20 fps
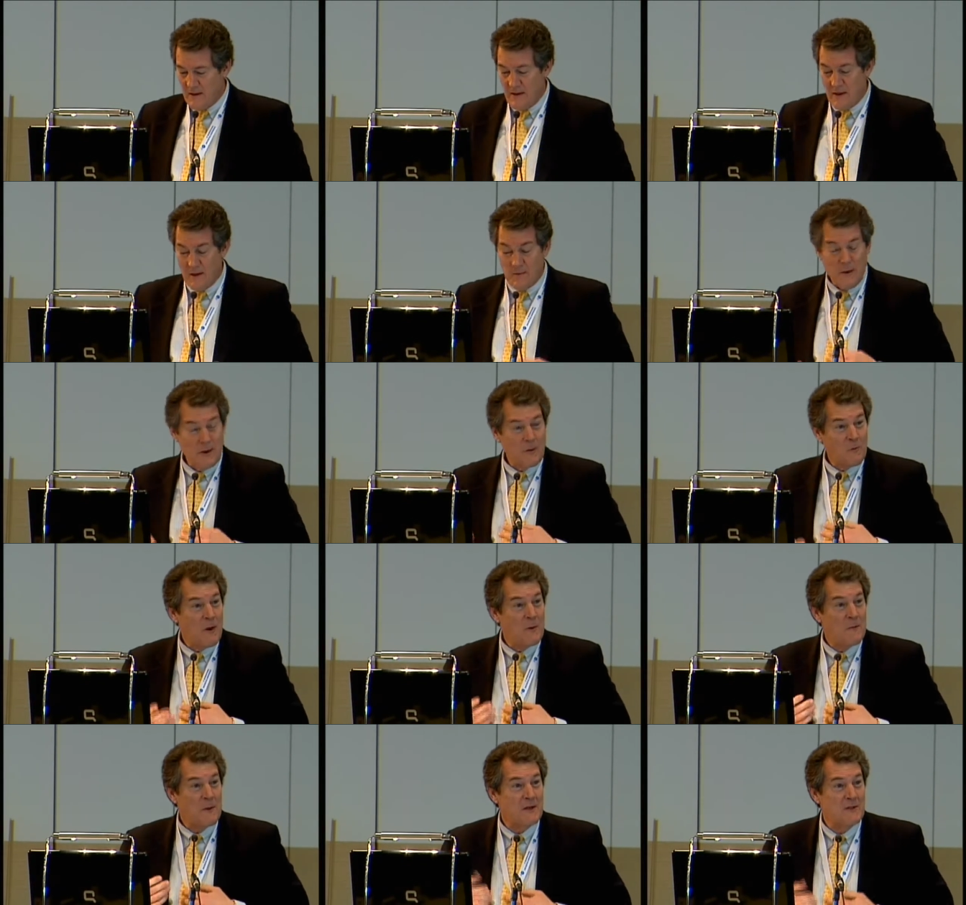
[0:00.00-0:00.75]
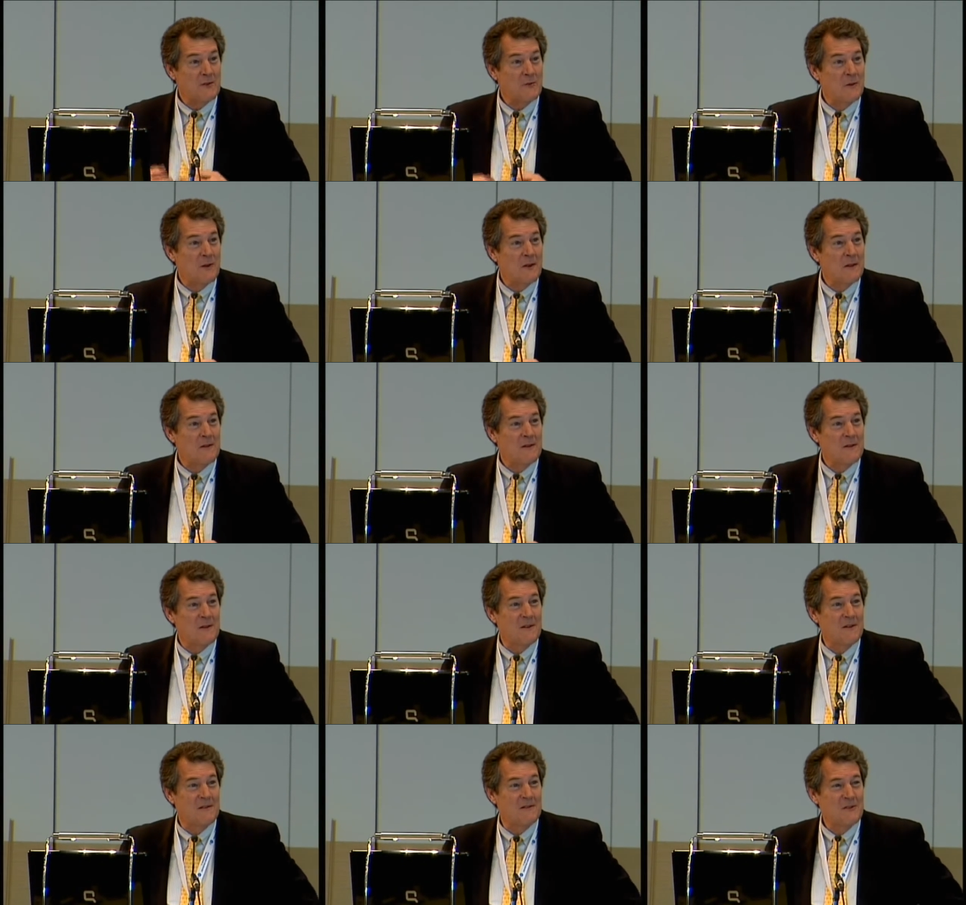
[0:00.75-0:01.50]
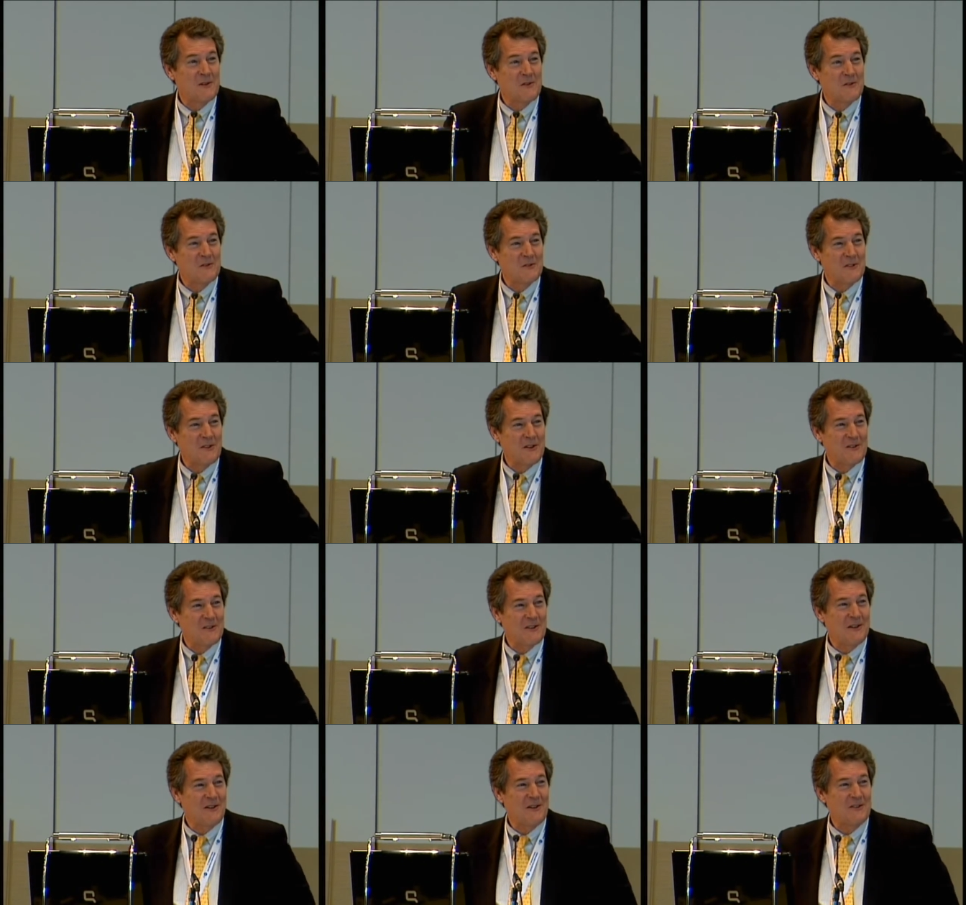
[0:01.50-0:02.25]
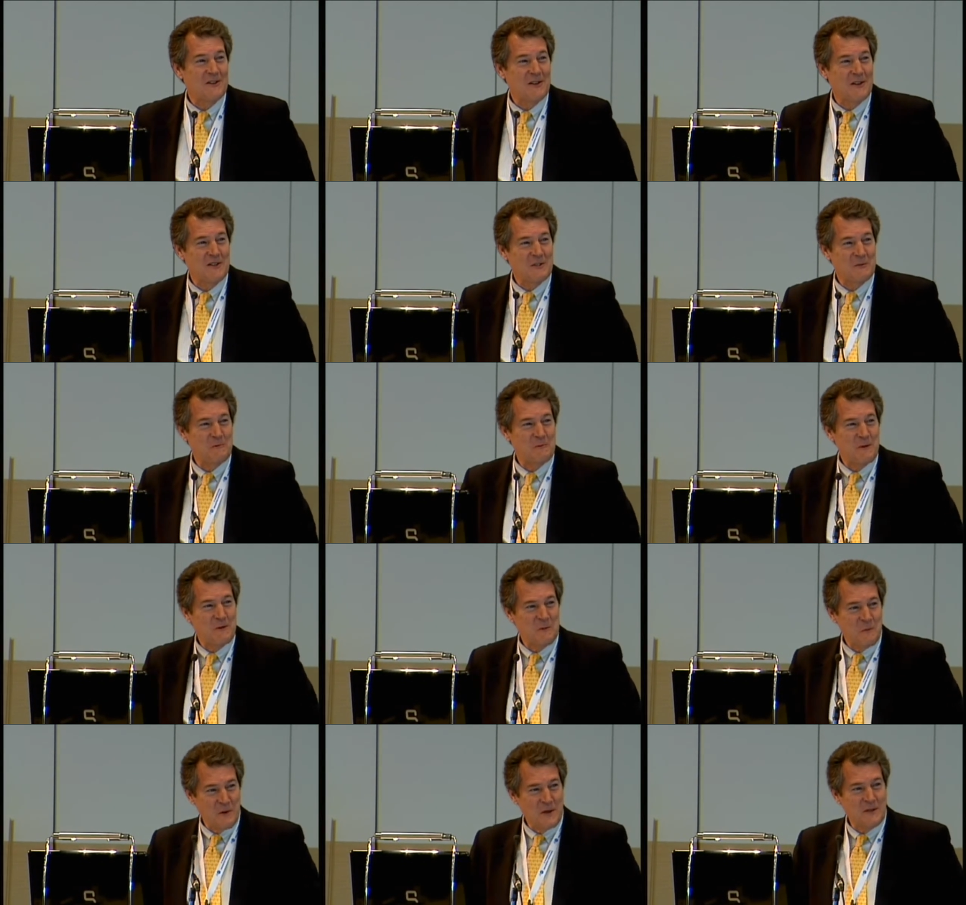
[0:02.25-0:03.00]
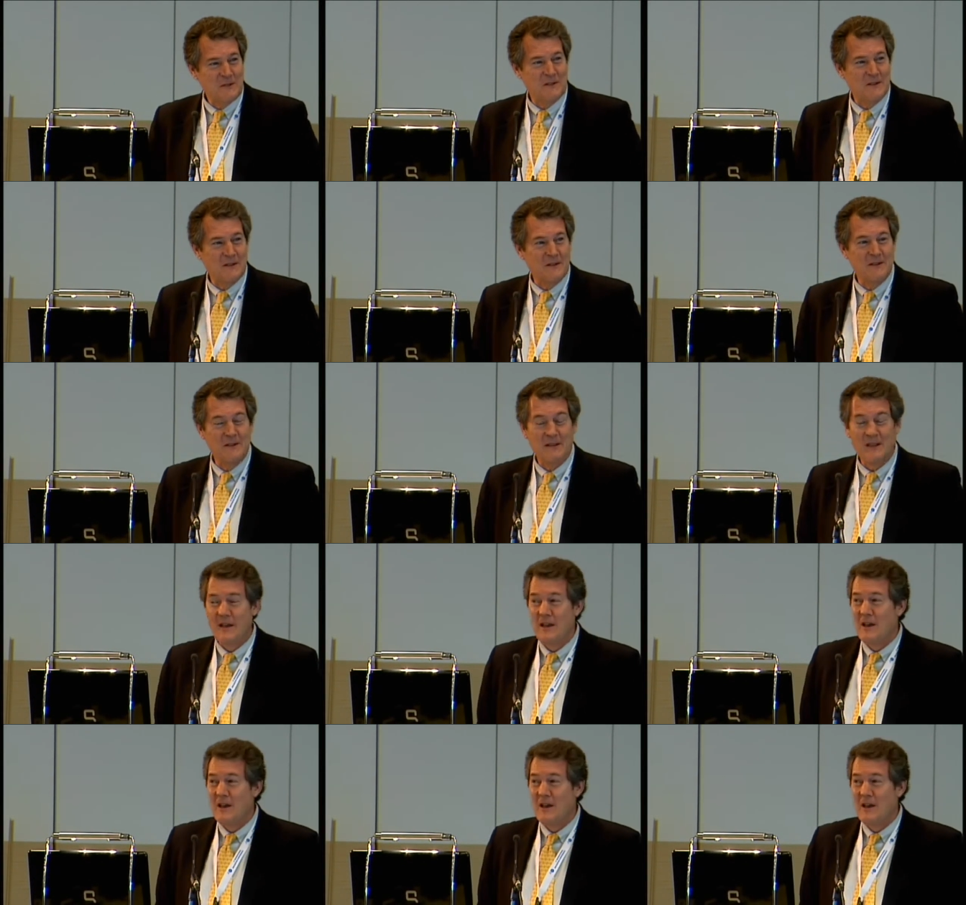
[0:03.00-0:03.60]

uh, Benoit Machuel, uh, General Secretary, John Smith, President,